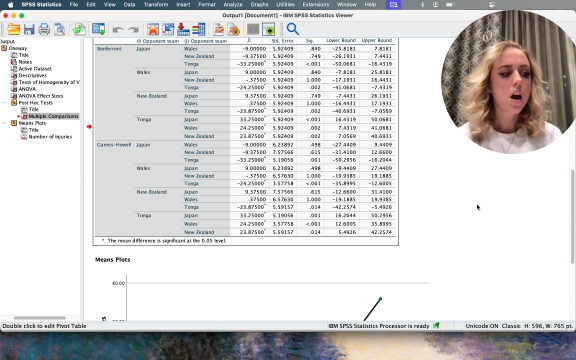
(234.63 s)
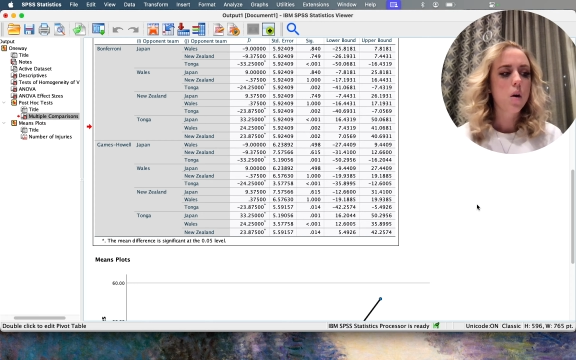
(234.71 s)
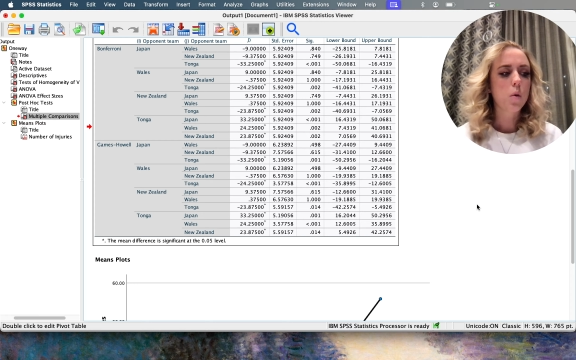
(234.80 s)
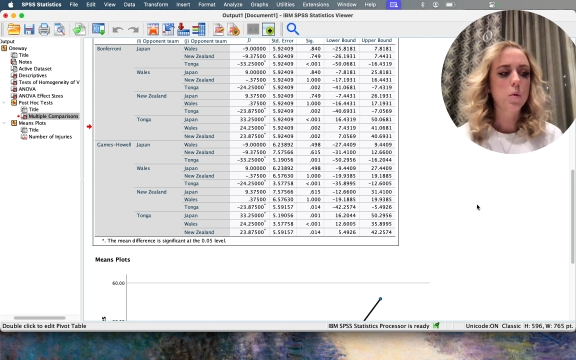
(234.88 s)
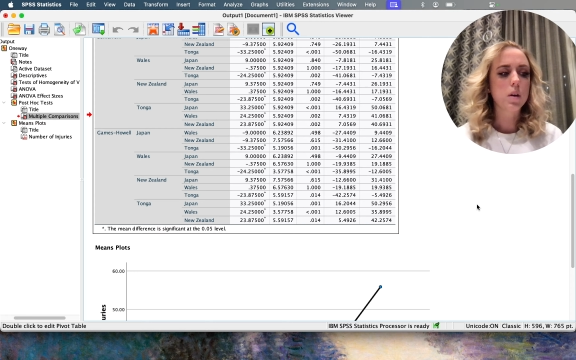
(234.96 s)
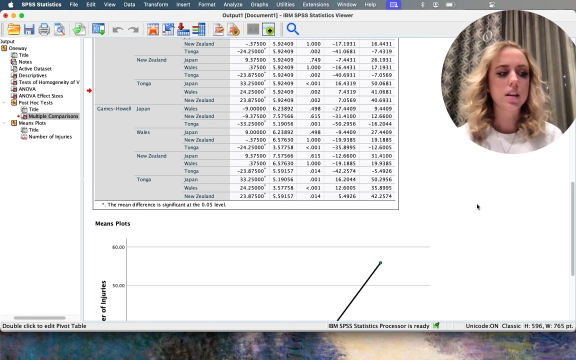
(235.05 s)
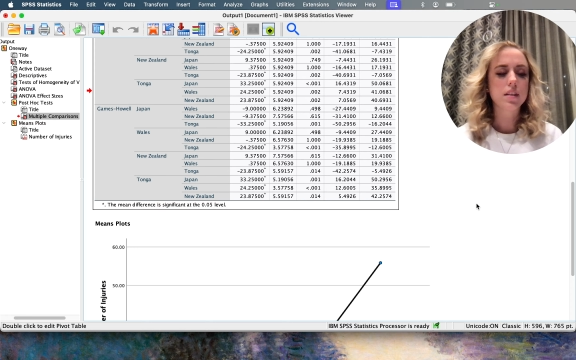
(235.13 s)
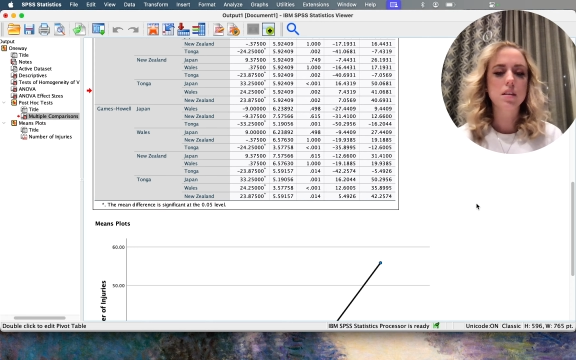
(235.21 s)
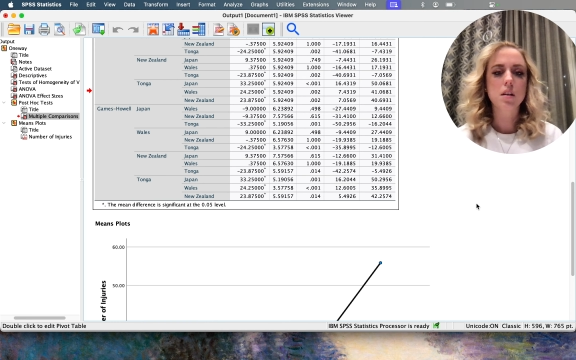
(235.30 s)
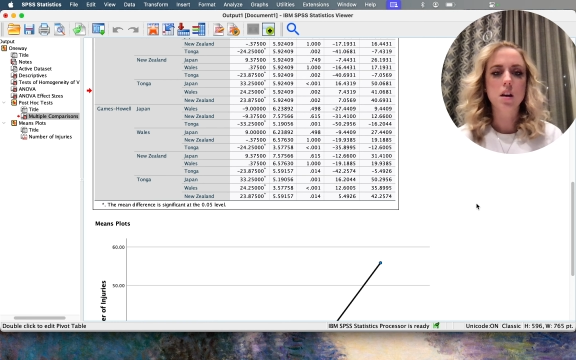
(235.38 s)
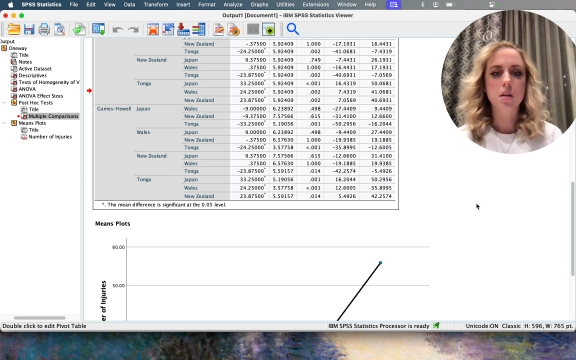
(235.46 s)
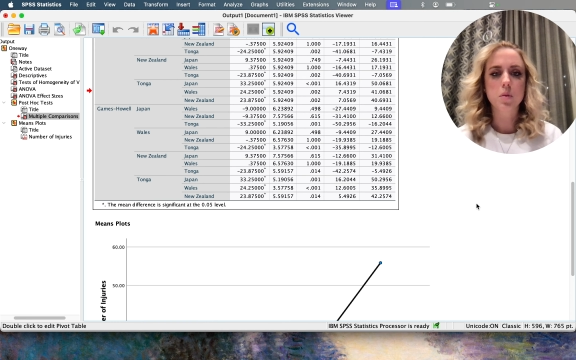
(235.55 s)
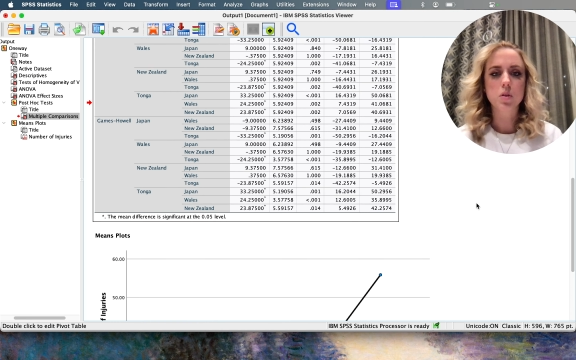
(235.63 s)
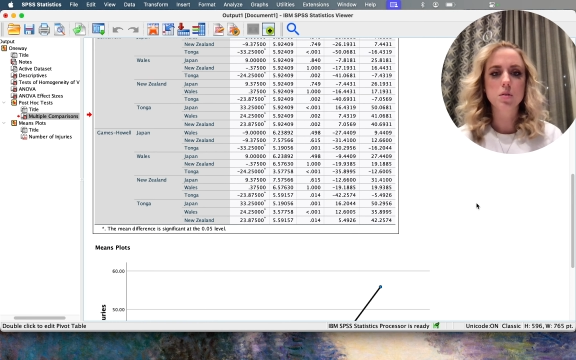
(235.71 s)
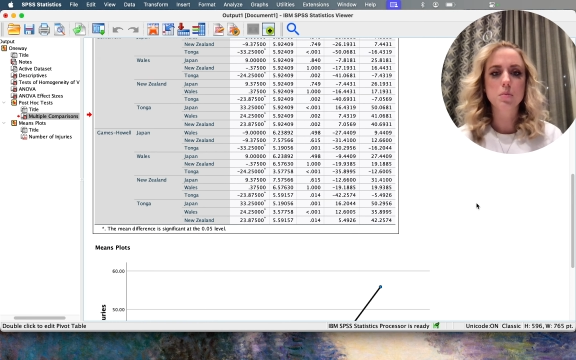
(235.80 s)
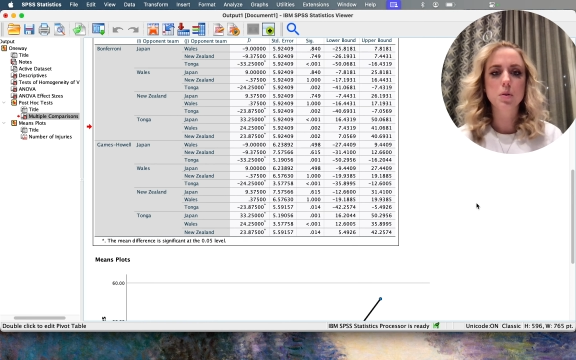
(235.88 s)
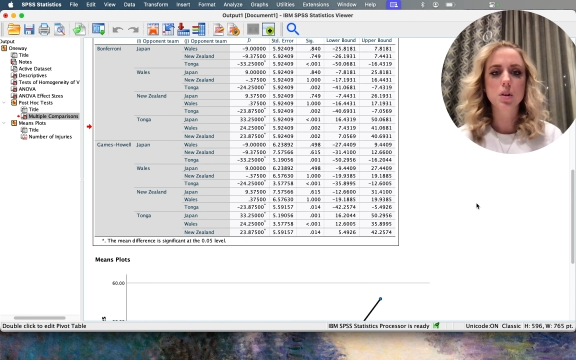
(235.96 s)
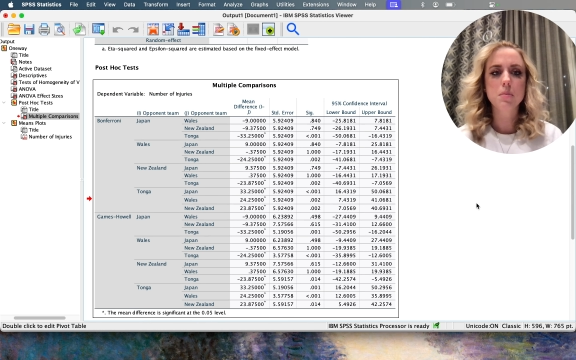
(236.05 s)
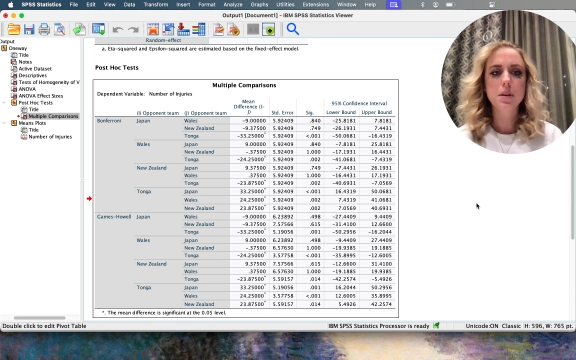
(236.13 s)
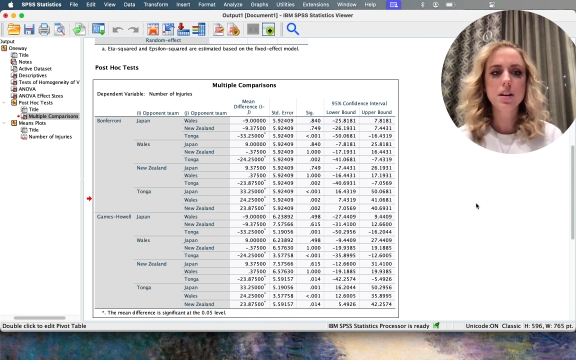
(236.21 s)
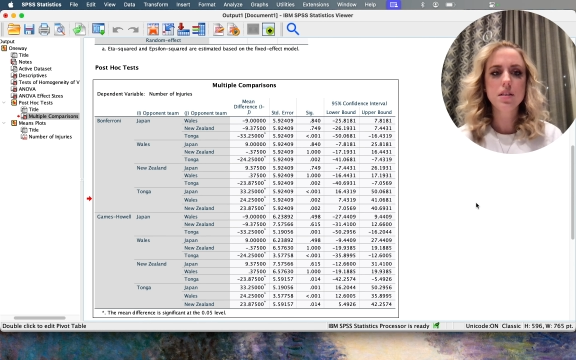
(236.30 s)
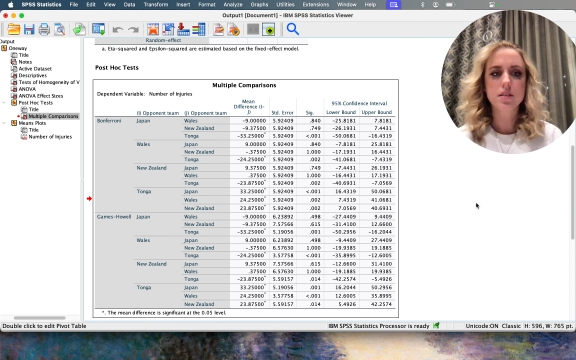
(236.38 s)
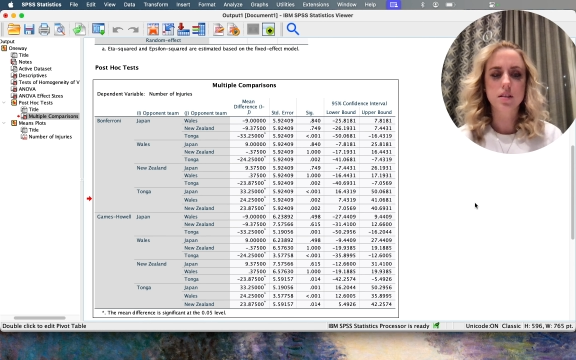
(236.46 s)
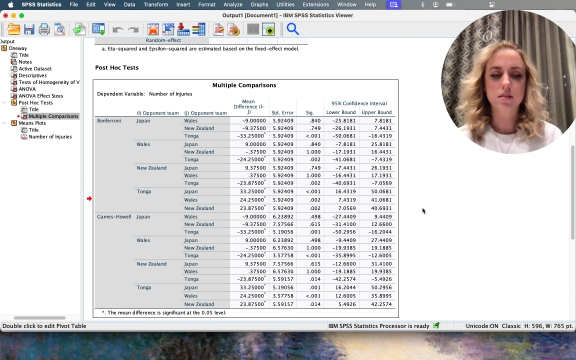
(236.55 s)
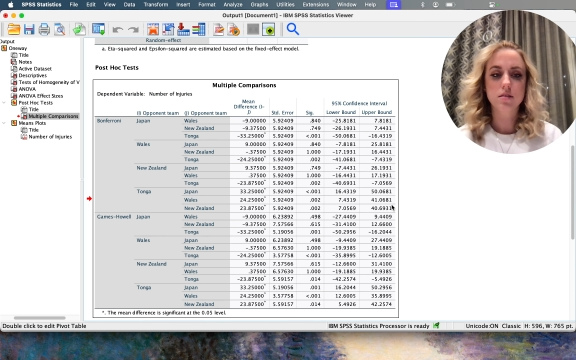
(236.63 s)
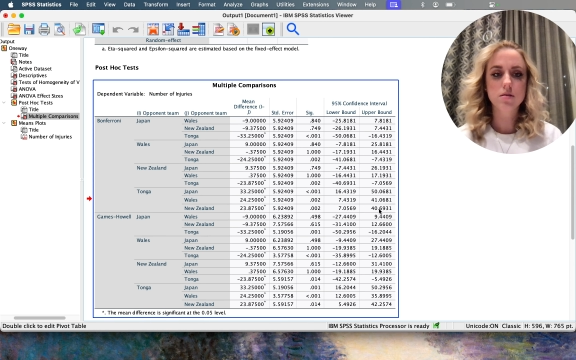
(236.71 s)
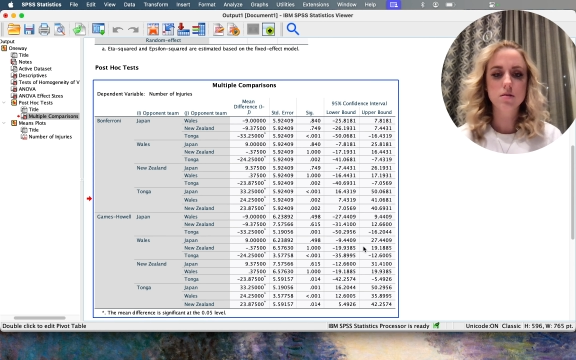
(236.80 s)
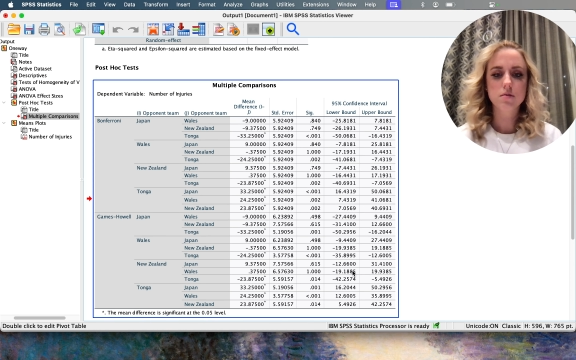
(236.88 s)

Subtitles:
with multiple comparisons.